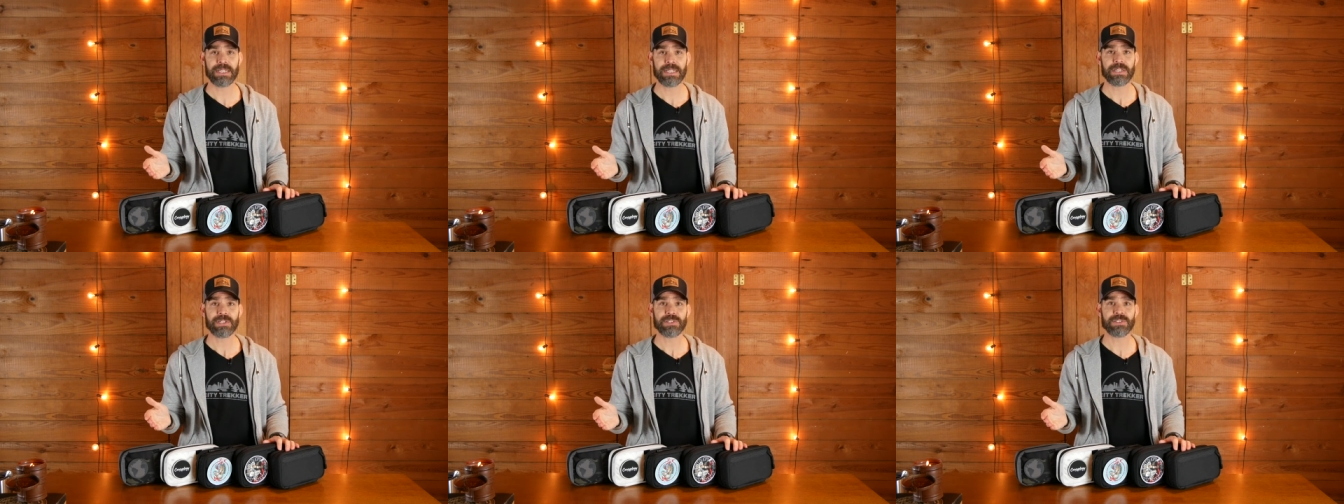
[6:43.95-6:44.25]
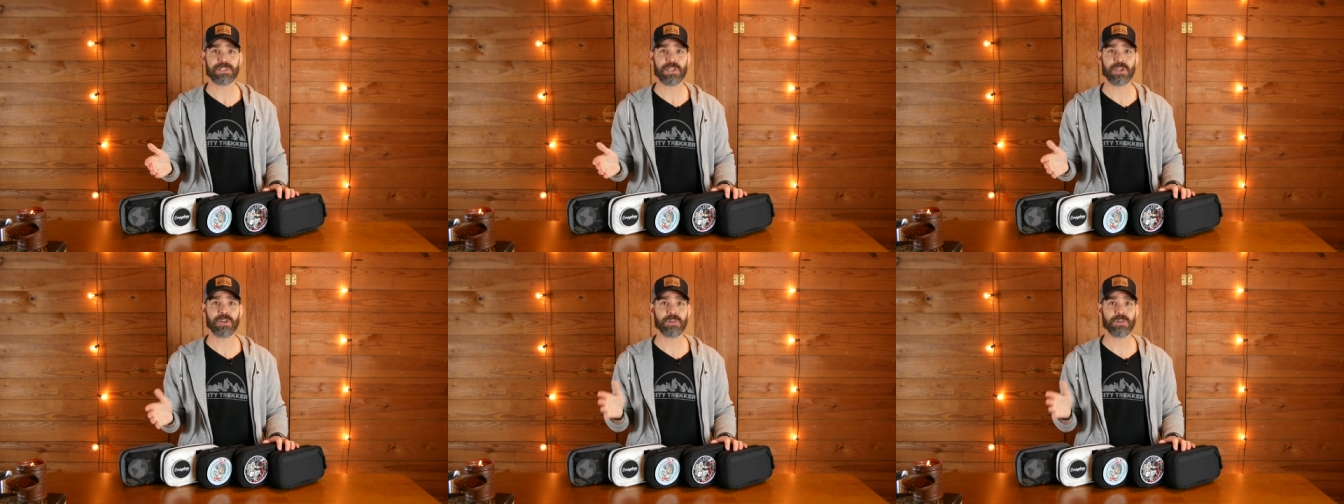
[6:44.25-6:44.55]

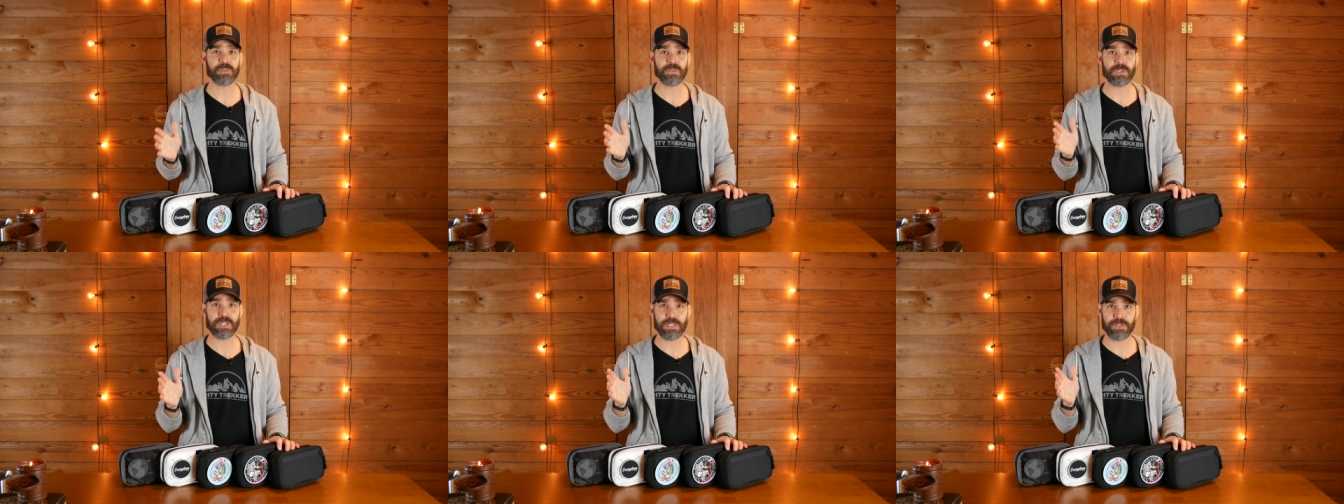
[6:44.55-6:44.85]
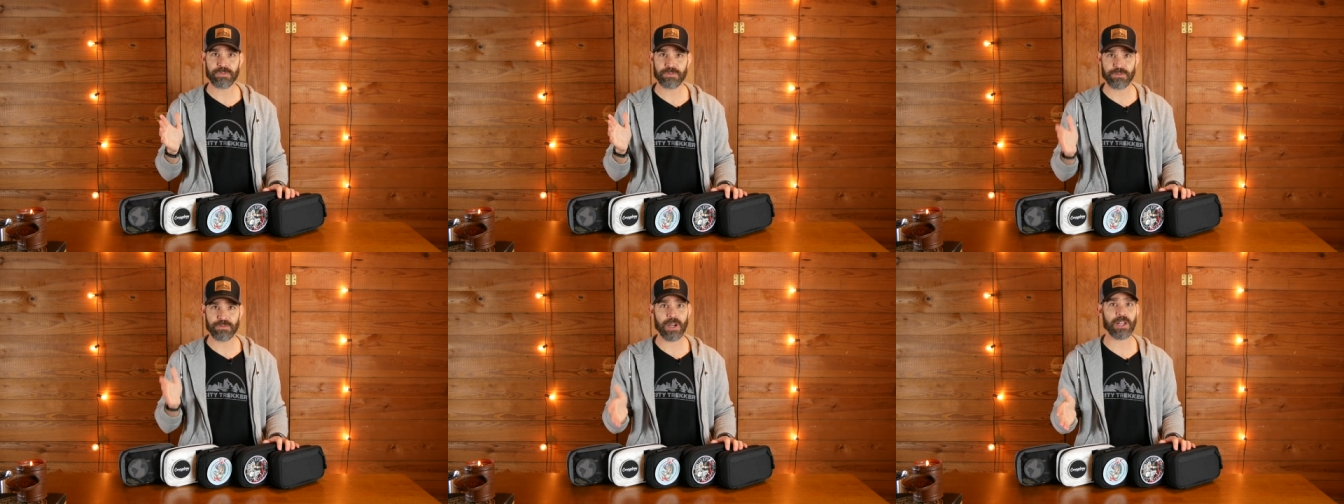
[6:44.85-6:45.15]
So
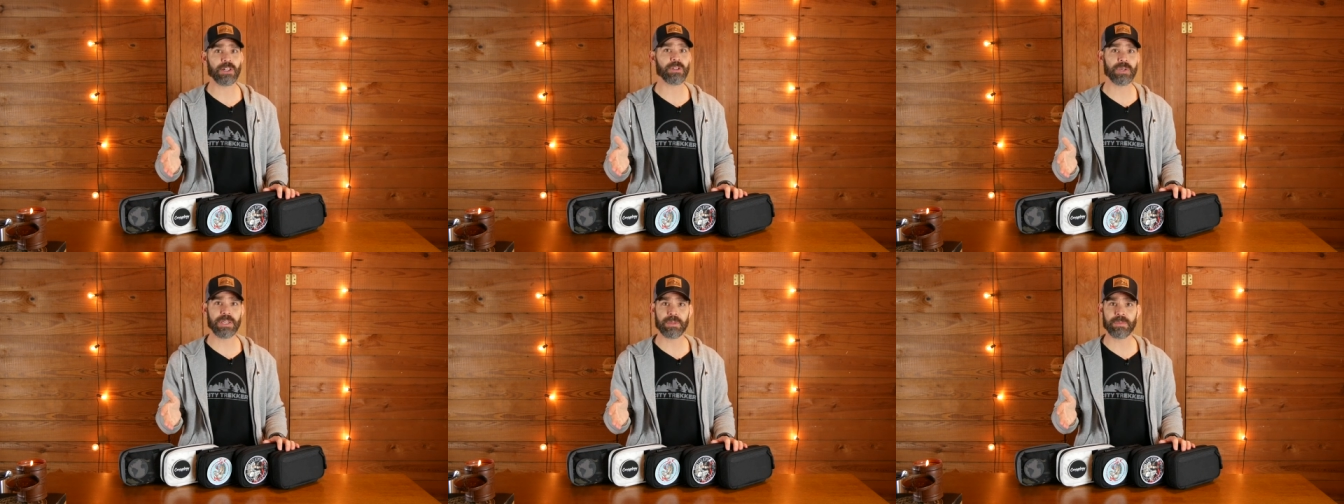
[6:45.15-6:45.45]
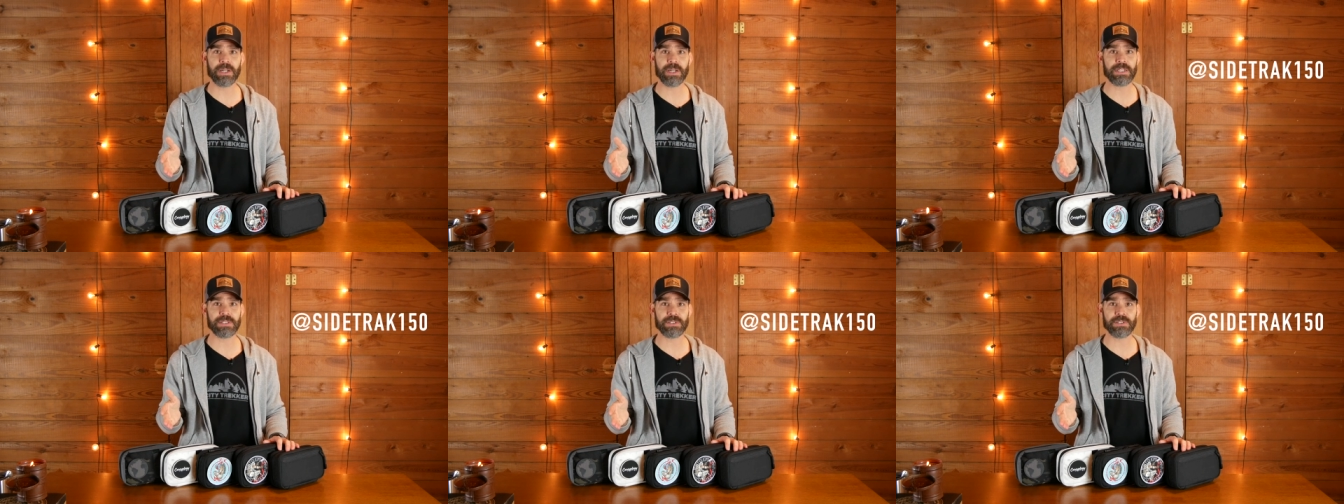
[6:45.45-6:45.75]
follow him
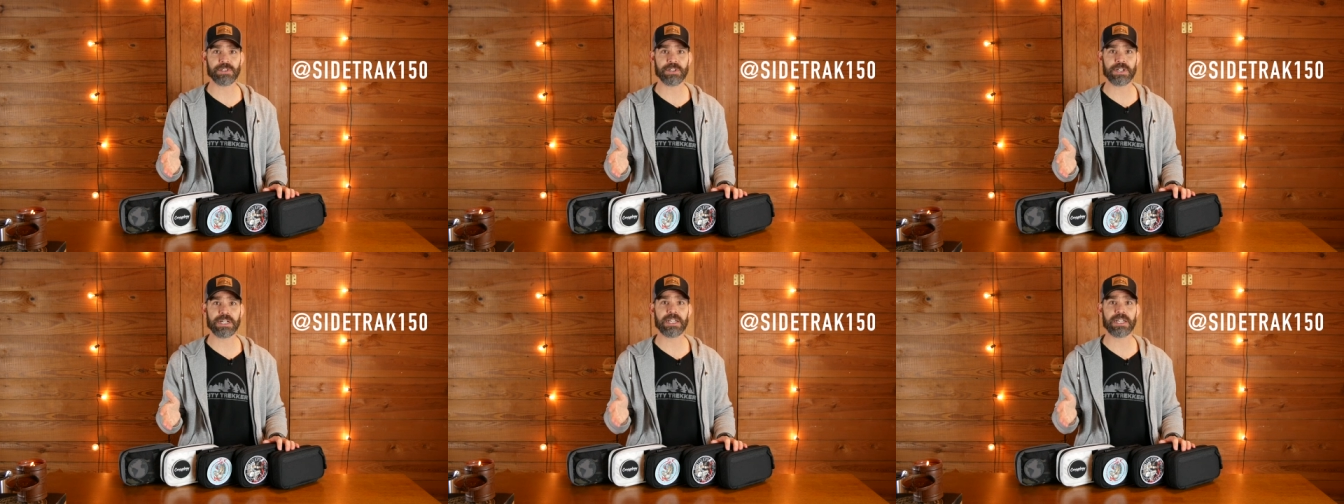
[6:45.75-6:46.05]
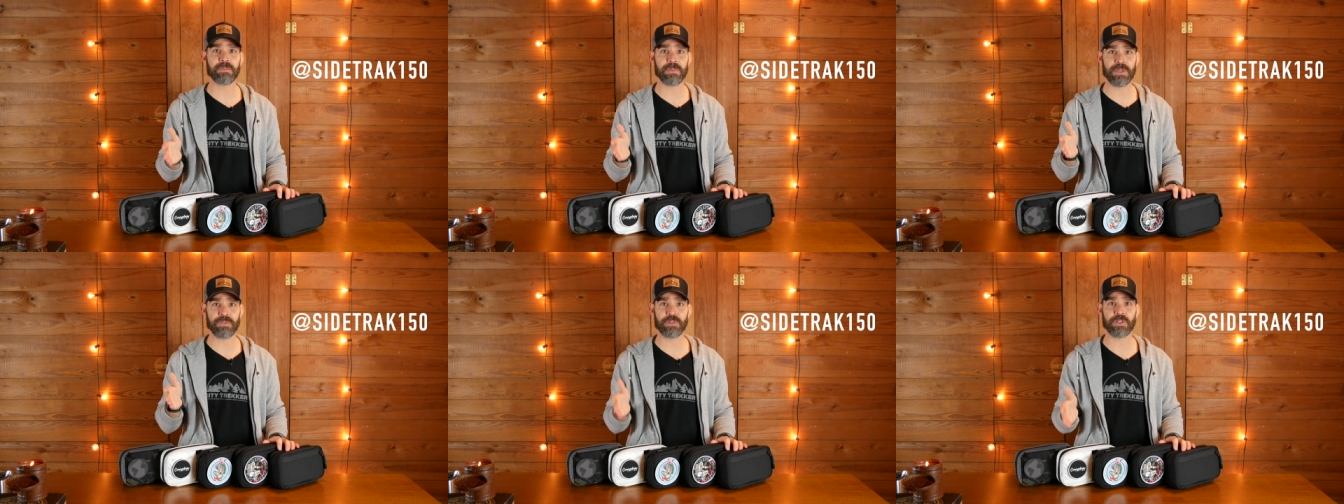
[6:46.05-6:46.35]
on
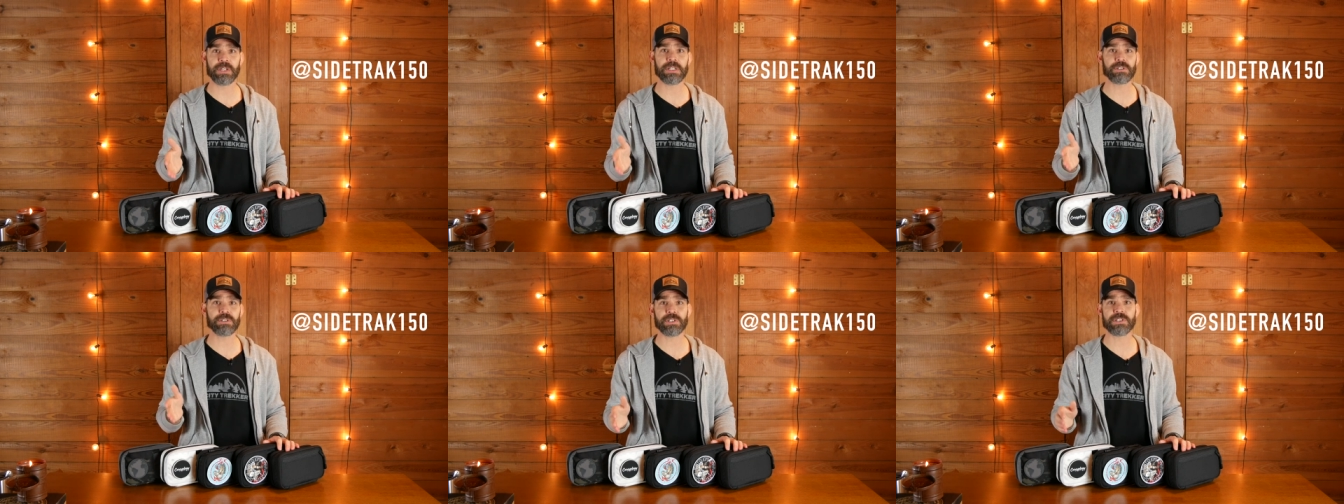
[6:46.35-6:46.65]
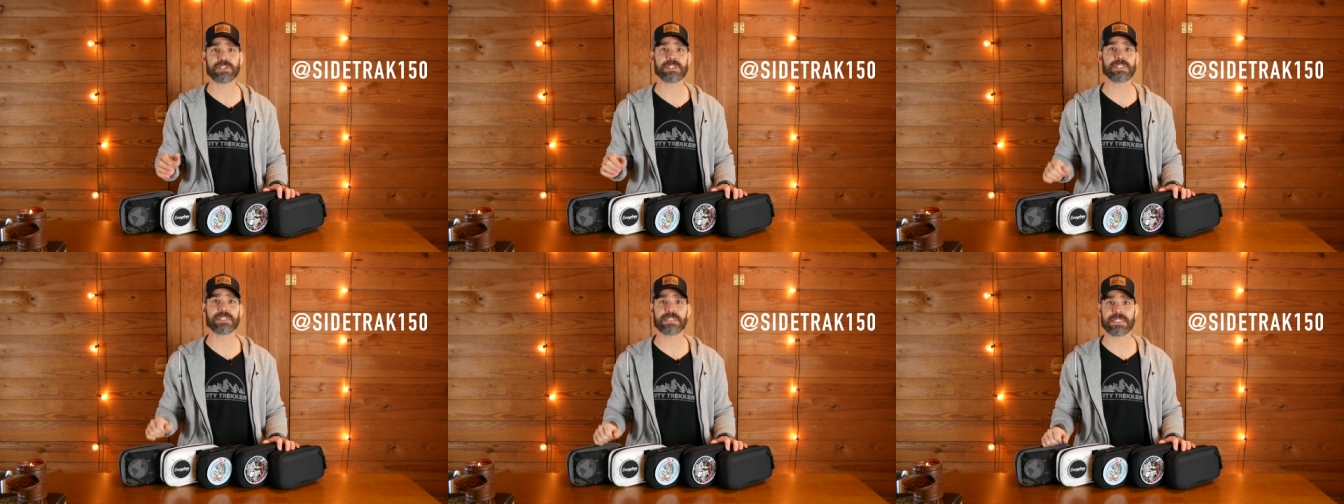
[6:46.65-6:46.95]
Instagram if you're
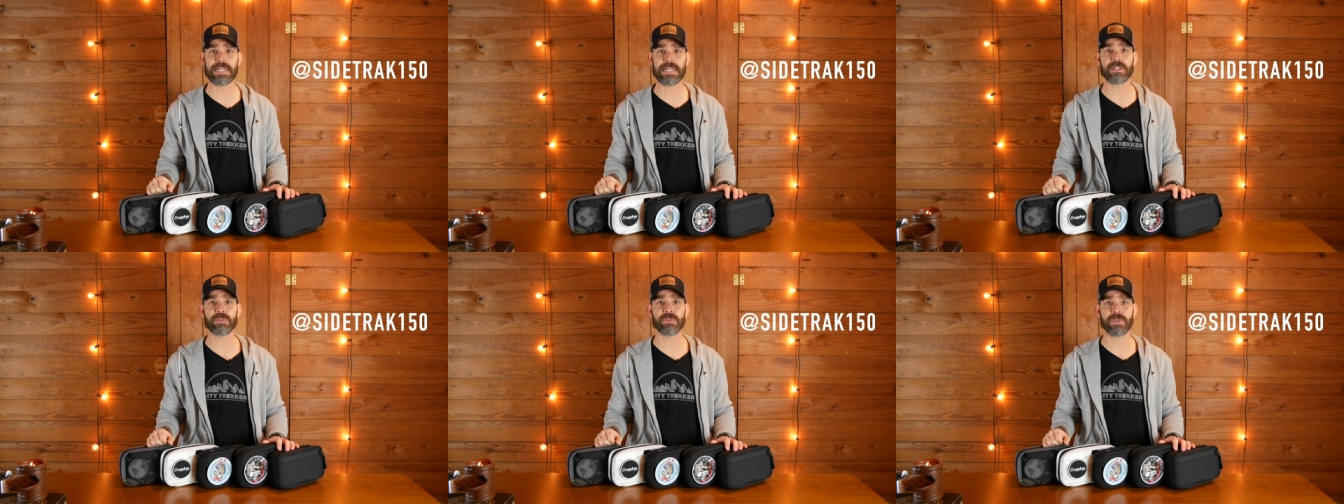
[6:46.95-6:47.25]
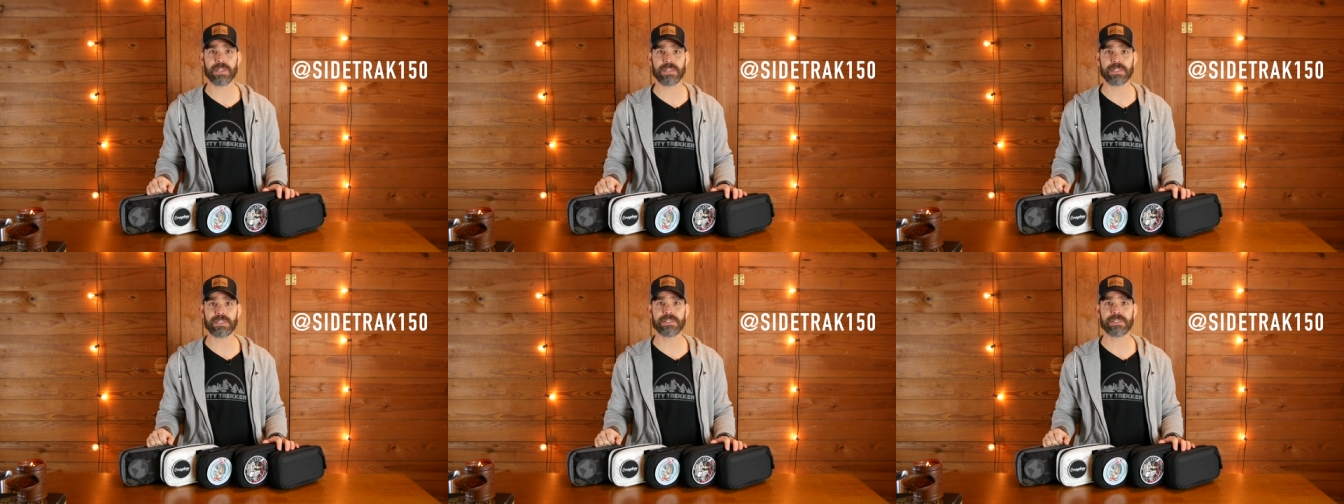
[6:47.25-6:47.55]
interested in getting one
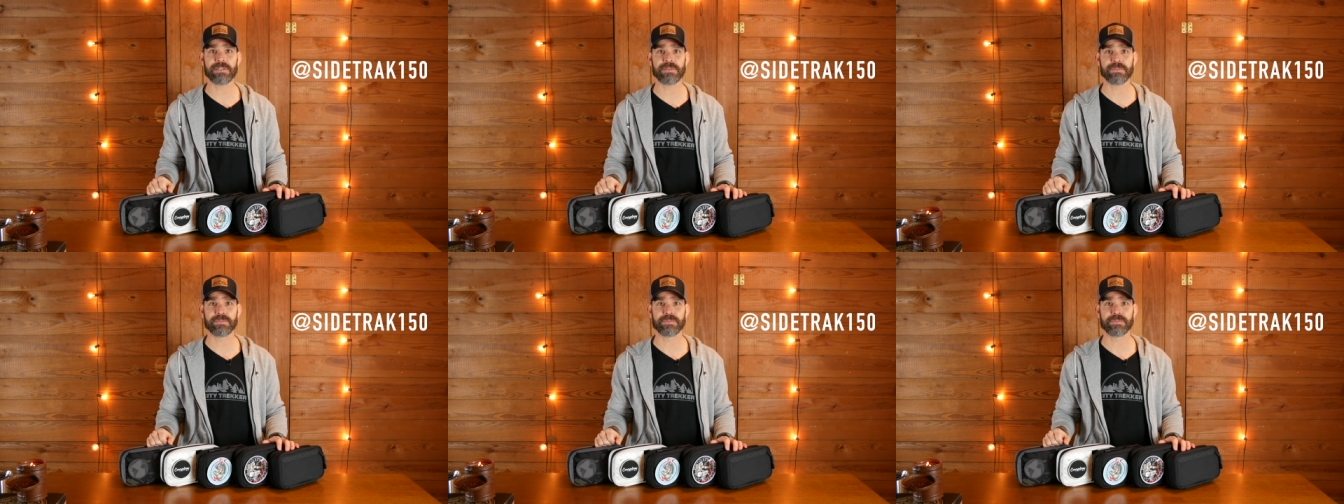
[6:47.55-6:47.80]
of these.